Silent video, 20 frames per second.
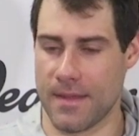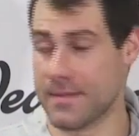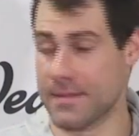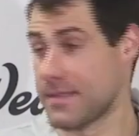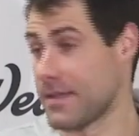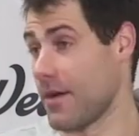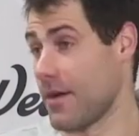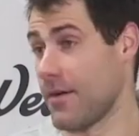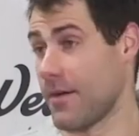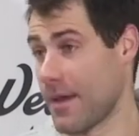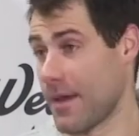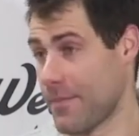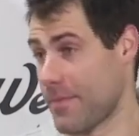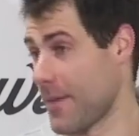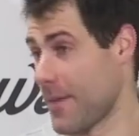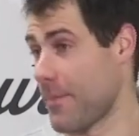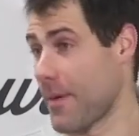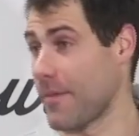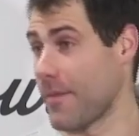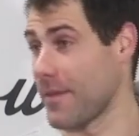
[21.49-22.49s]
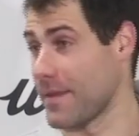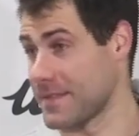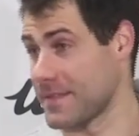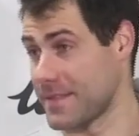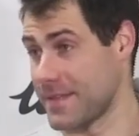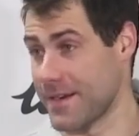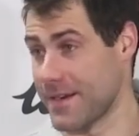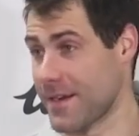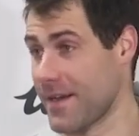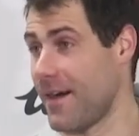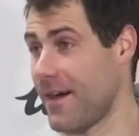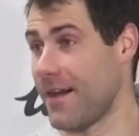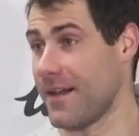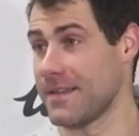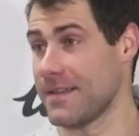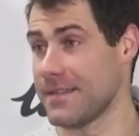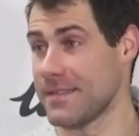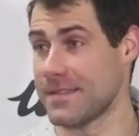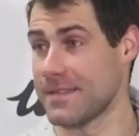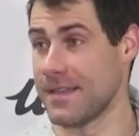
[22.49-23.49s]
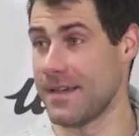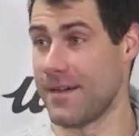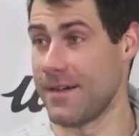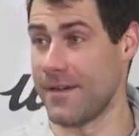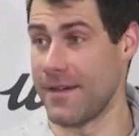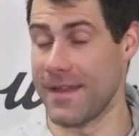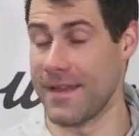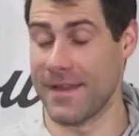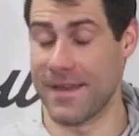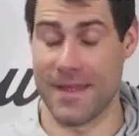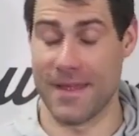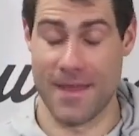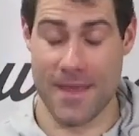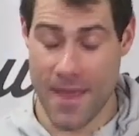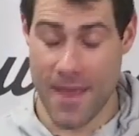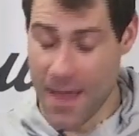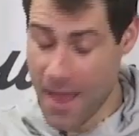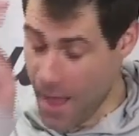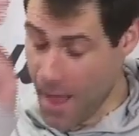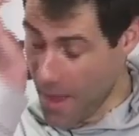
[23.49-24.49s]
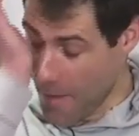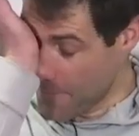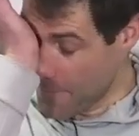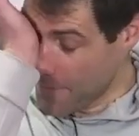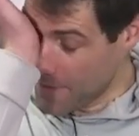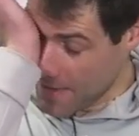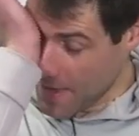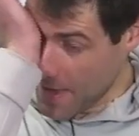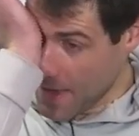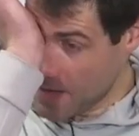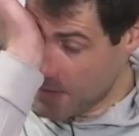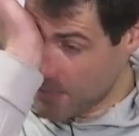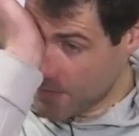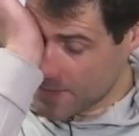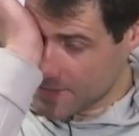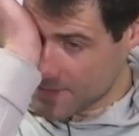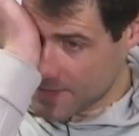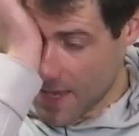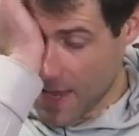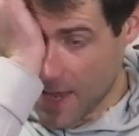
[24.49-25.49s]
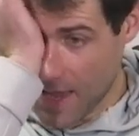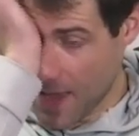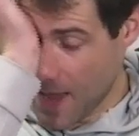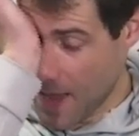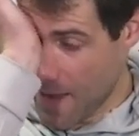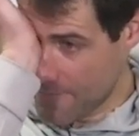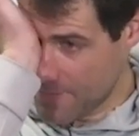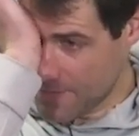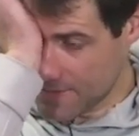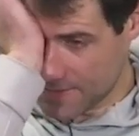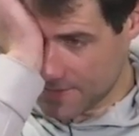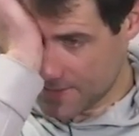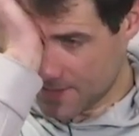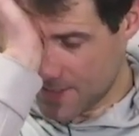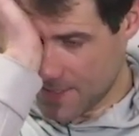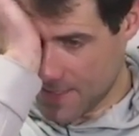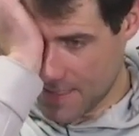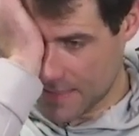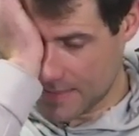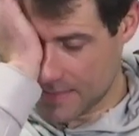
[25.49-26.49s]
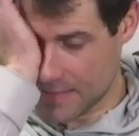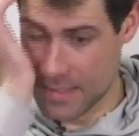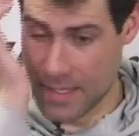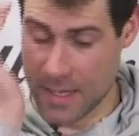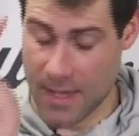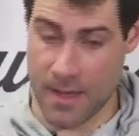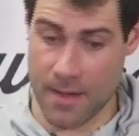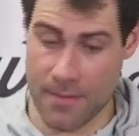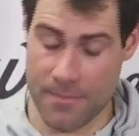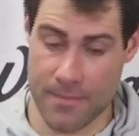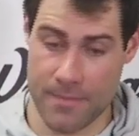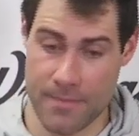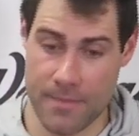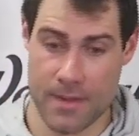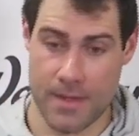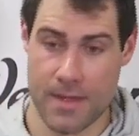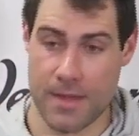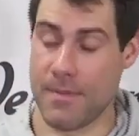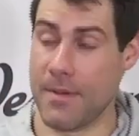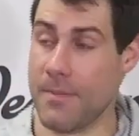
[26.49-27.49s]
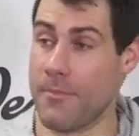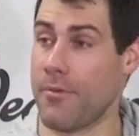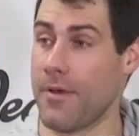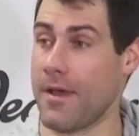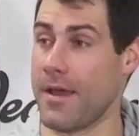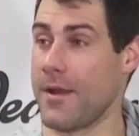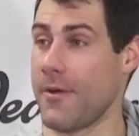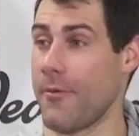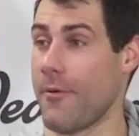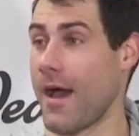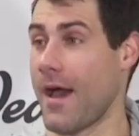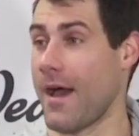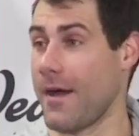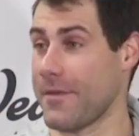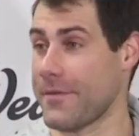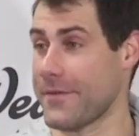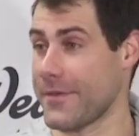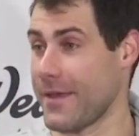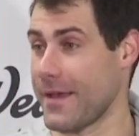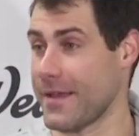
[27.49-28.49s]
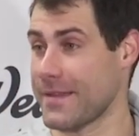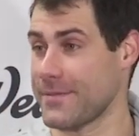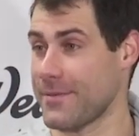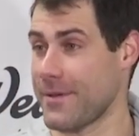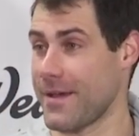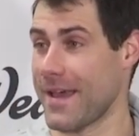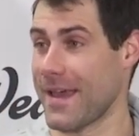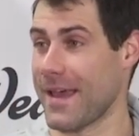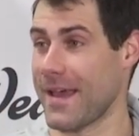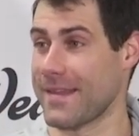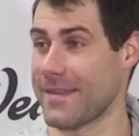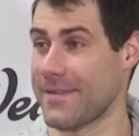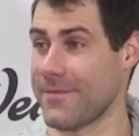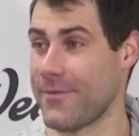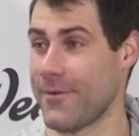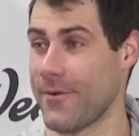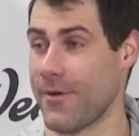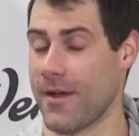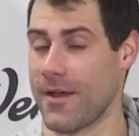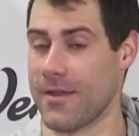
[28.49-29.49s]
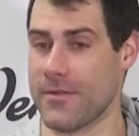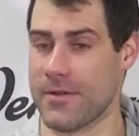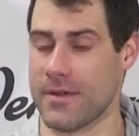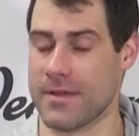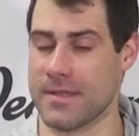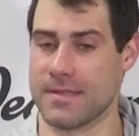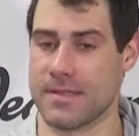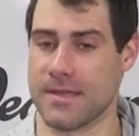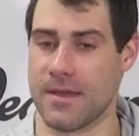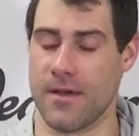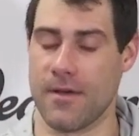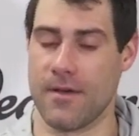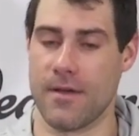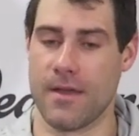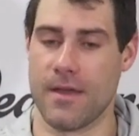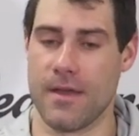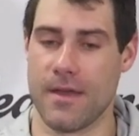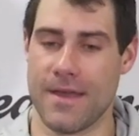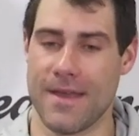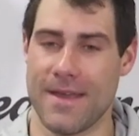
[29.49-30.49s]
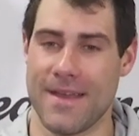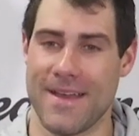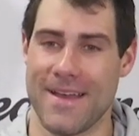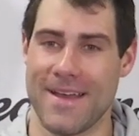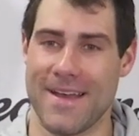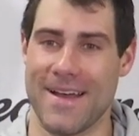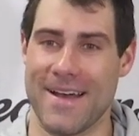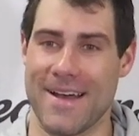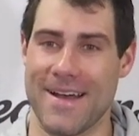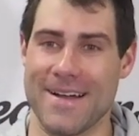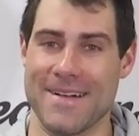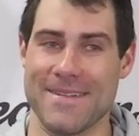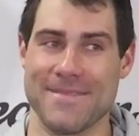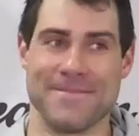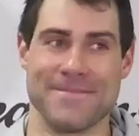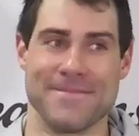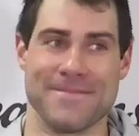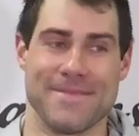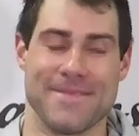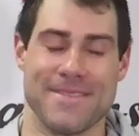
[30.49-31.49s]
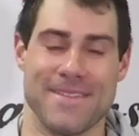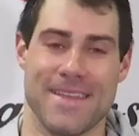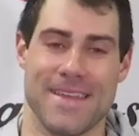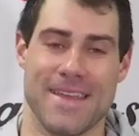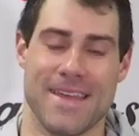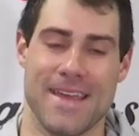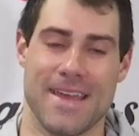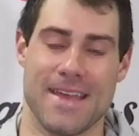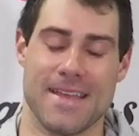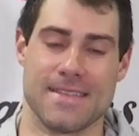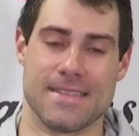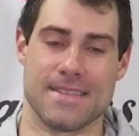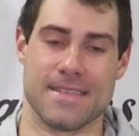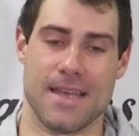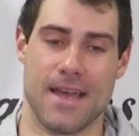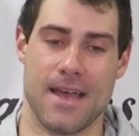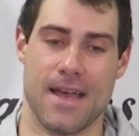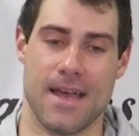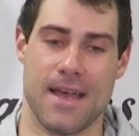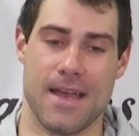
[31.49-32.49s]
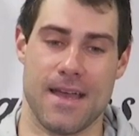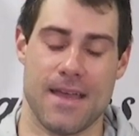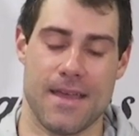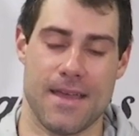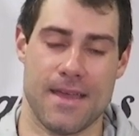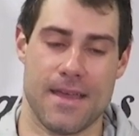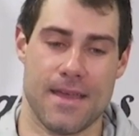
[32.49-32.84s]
so they probably listened to your call. So, and um, but anyways, yeah, obviously it's um, been playing a while, so that's why I got to 400. So um, it's. Uh,